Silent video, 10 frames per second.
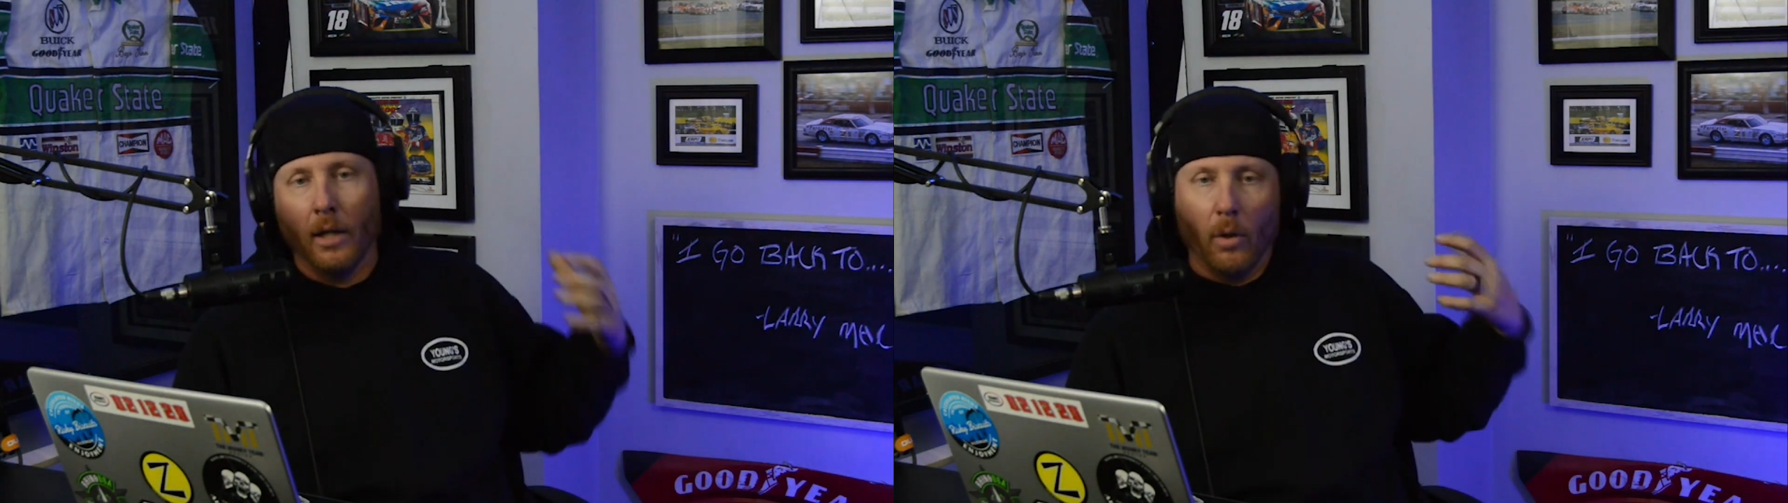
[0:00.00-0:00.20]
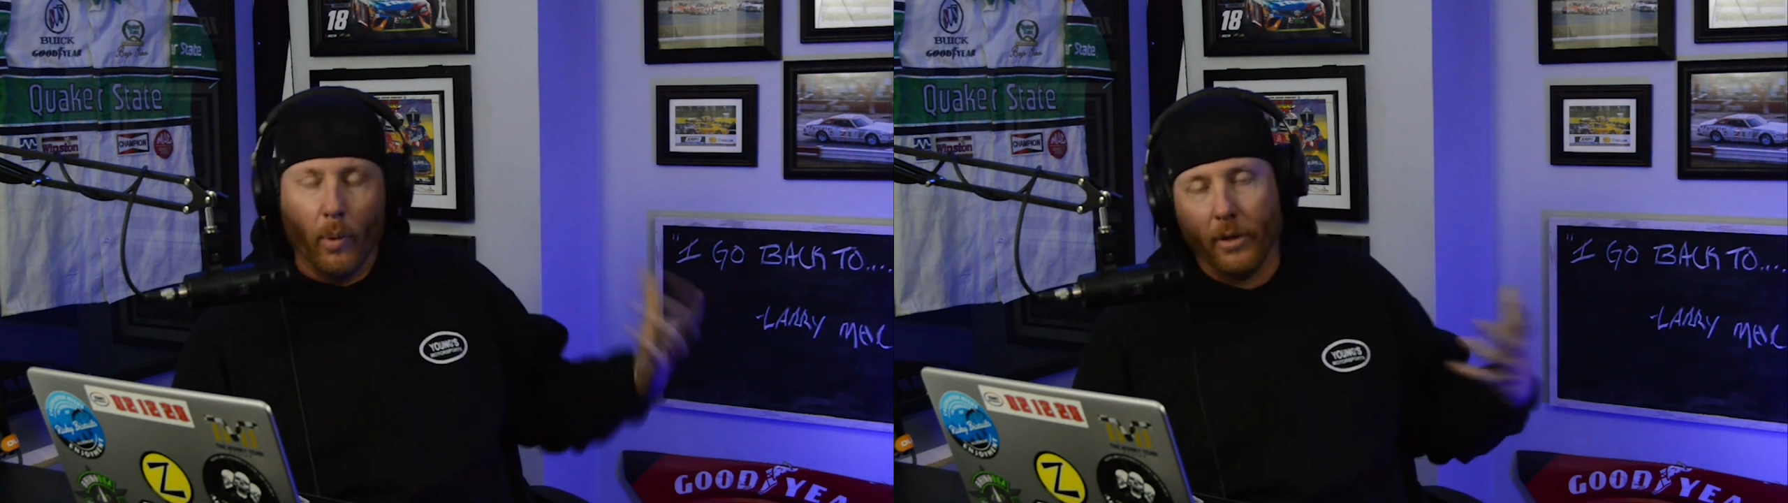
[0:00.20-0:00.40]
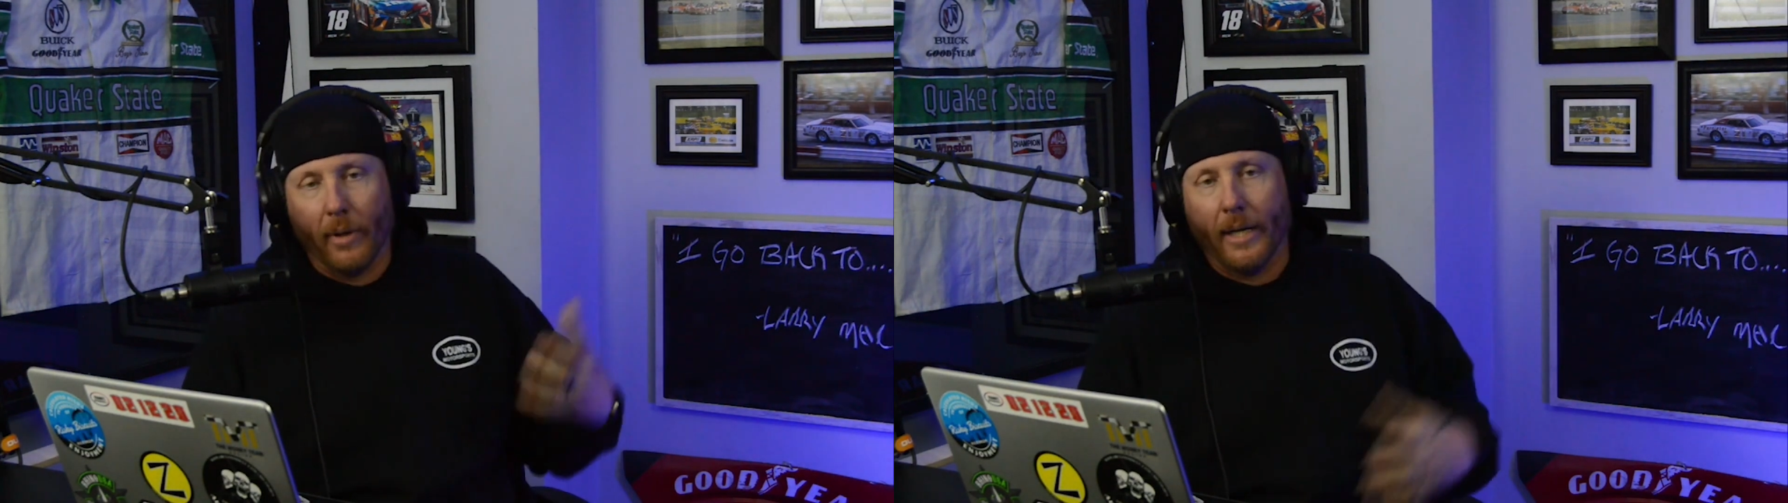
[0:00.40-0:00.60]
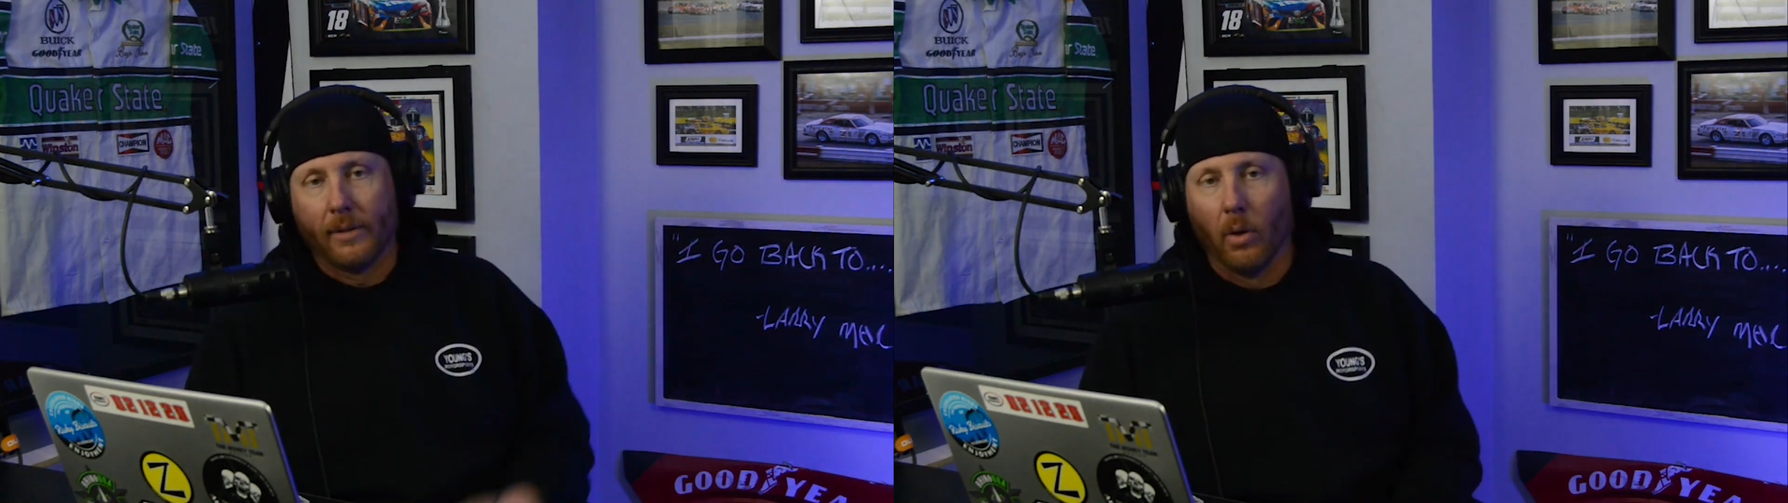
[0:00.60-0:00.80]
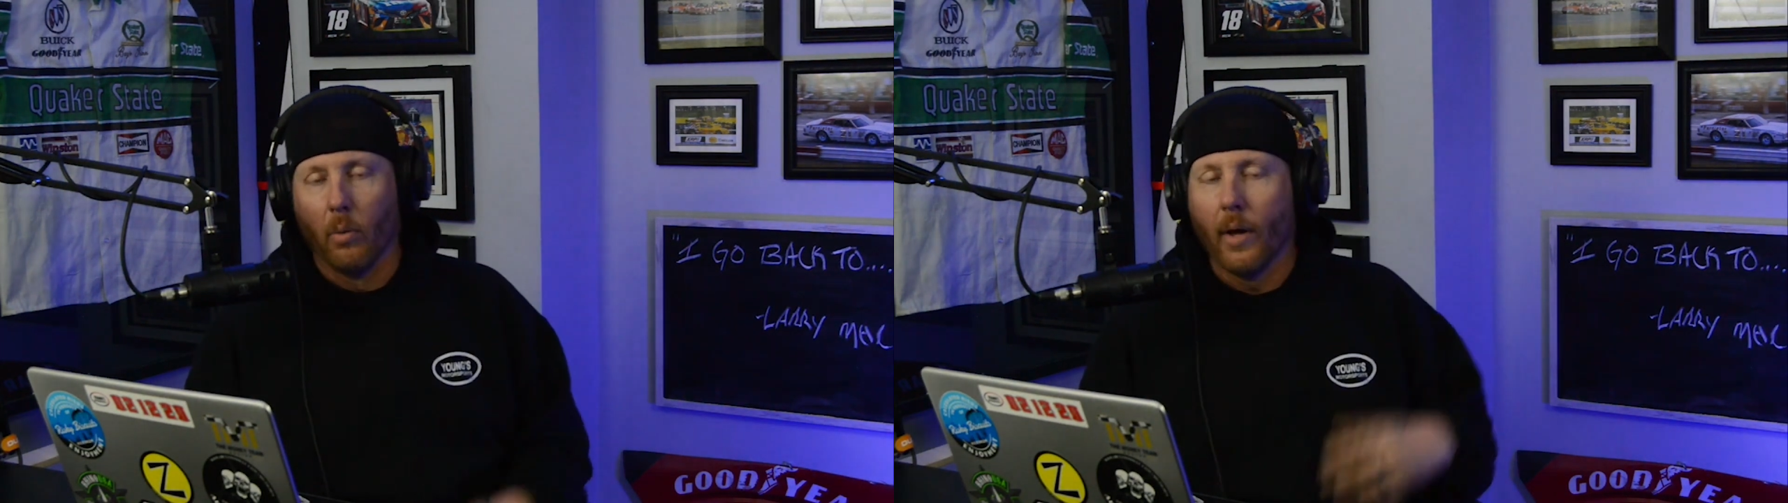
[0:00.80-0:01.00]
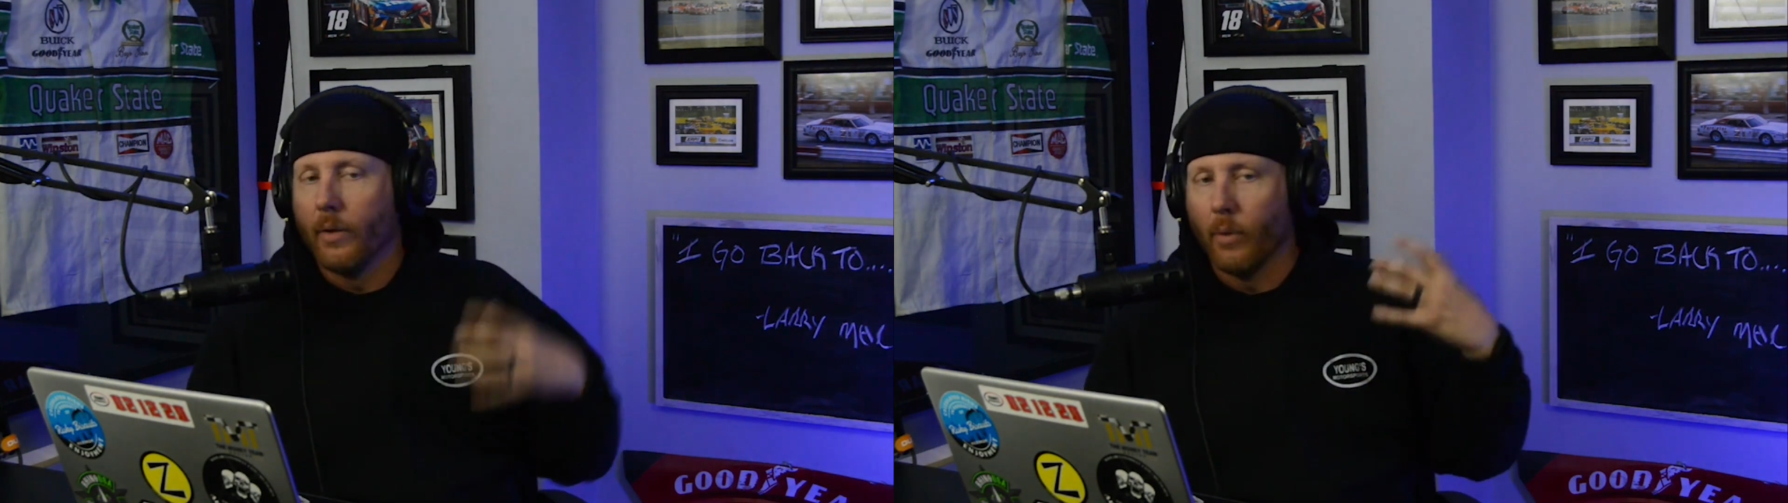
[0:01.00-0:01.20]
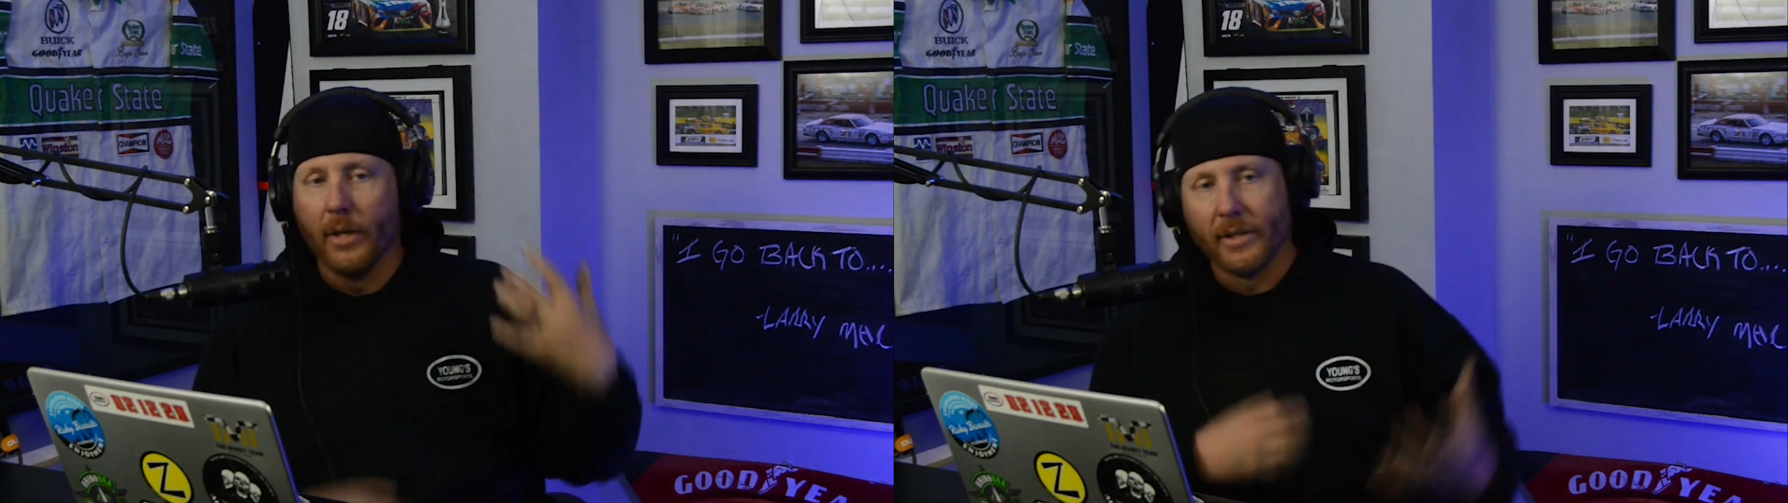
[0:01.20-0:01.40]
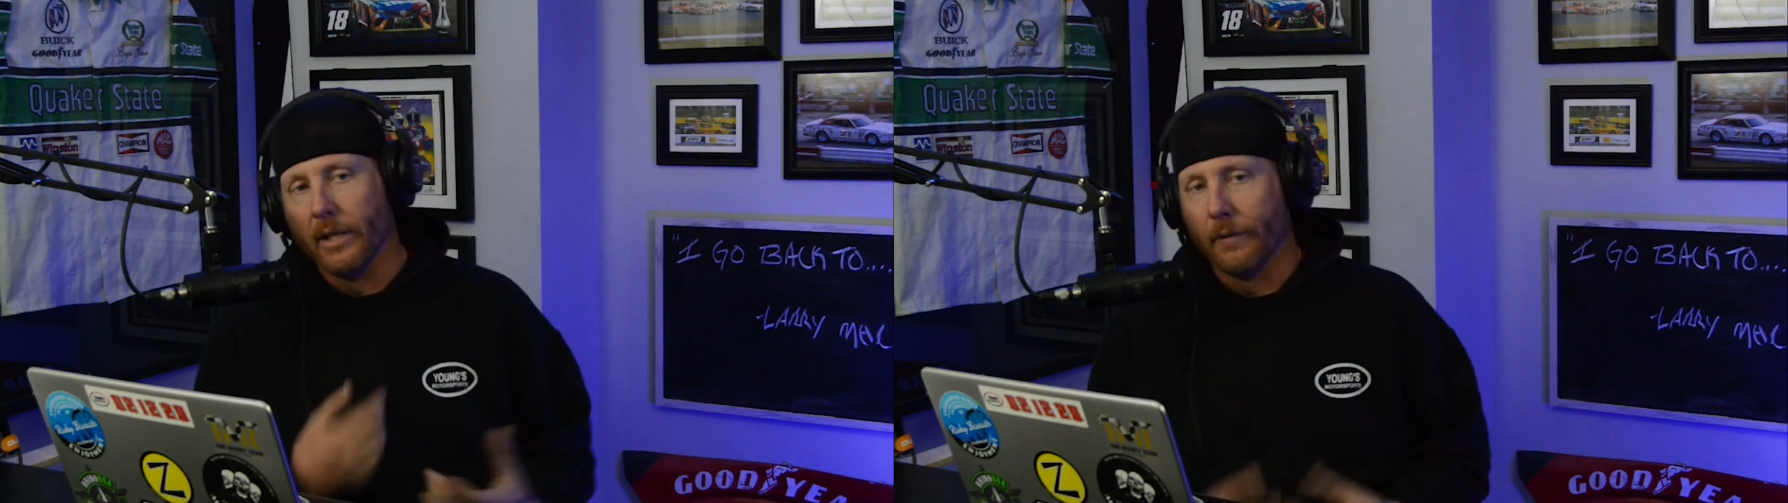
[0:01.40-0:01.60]
win the race, or one runs
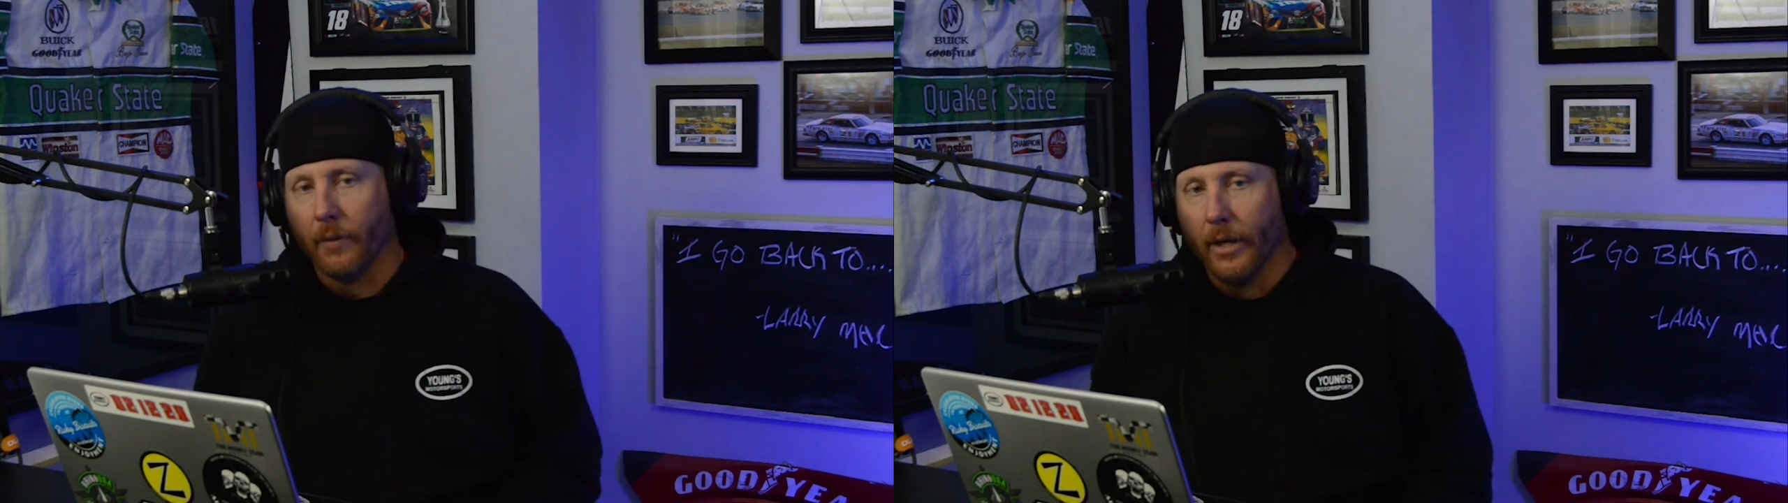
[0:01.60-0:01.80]
near the front,